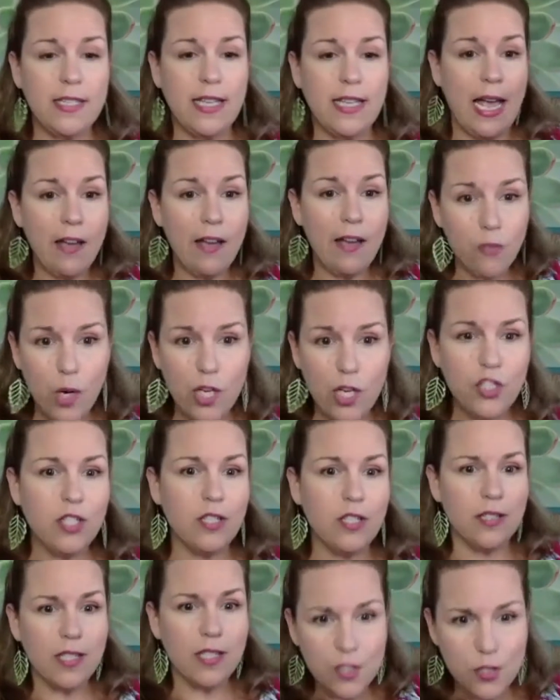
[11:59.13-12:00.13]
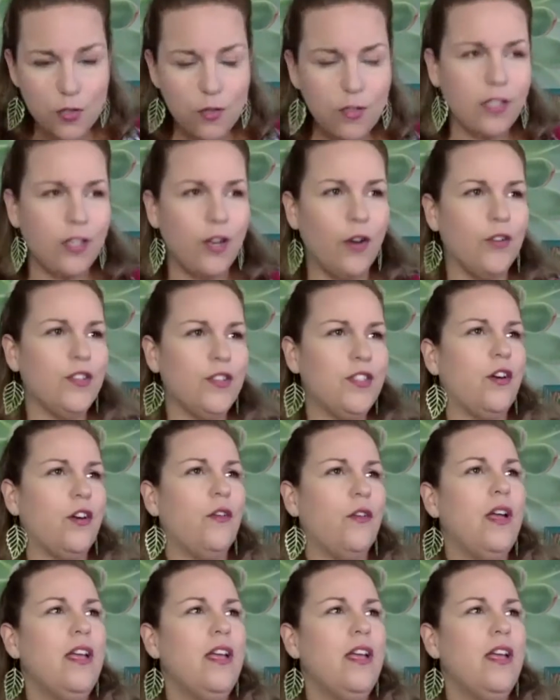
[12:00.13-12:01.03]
I have questions. Let's do, you know, so